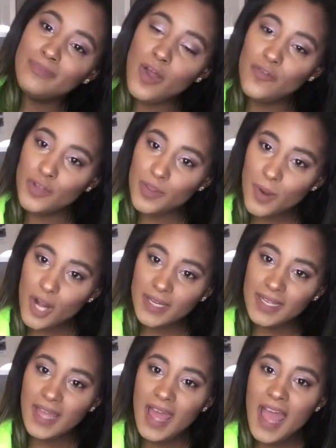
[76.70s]
for the
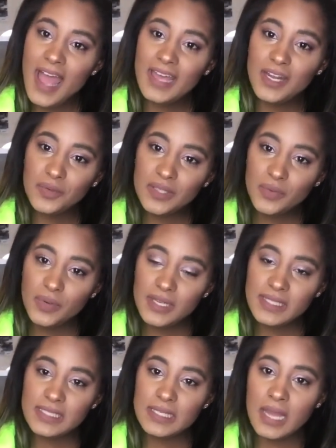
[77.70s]
party. And I really
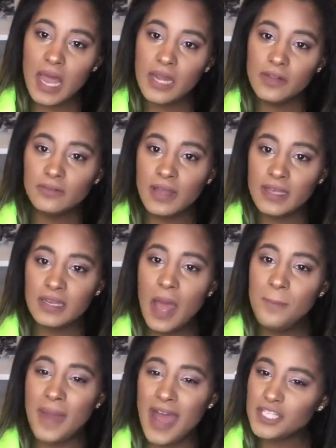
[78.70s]
wanted to kind of like
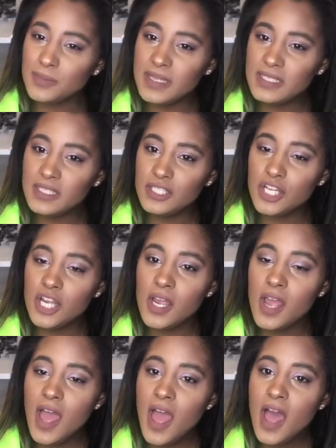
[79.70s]
not match my sister.
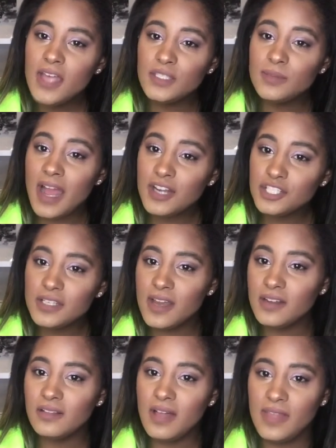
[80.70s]
So I'm actually kind
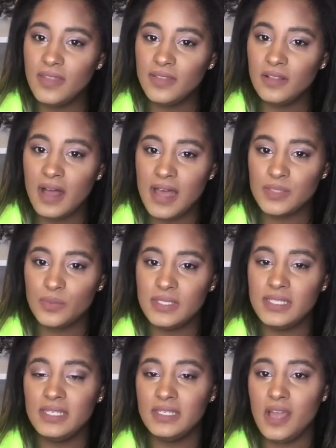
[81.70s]
of glad that the last one
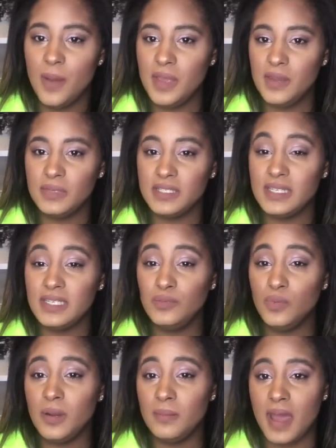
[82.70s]
didn't come in because I didn't
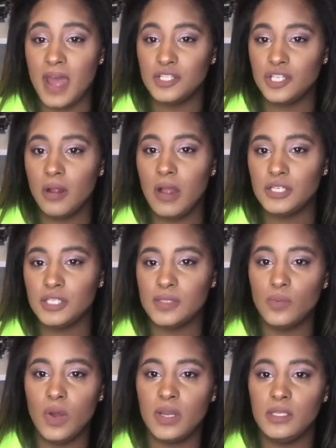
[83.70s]
want to match her. I just
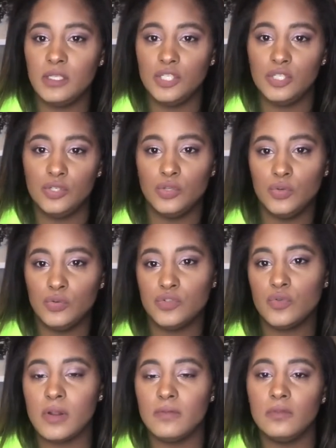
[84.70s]
wanted to
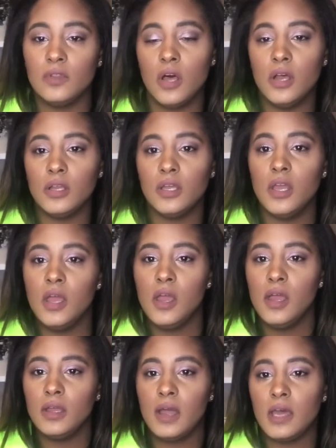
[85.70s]
sort of look
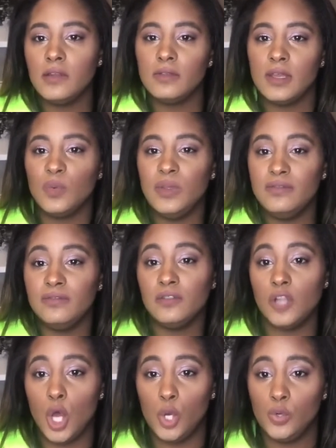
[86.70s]
kind of like we
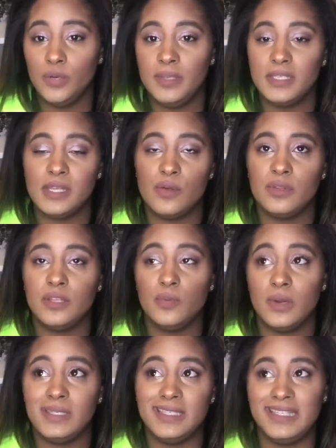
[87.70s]
flowed because I really
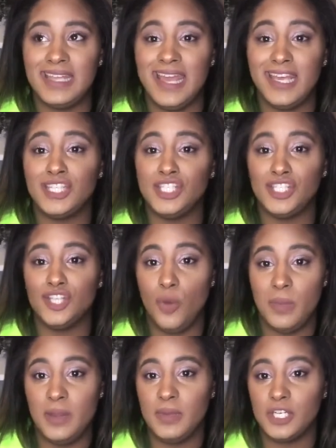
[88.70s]
wanted to take so
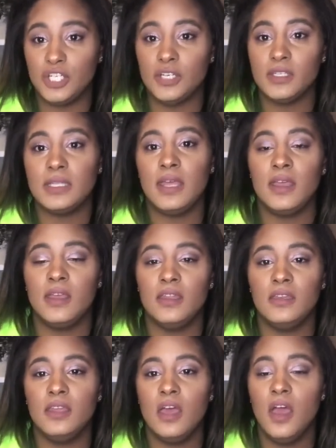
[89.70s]
many pictures and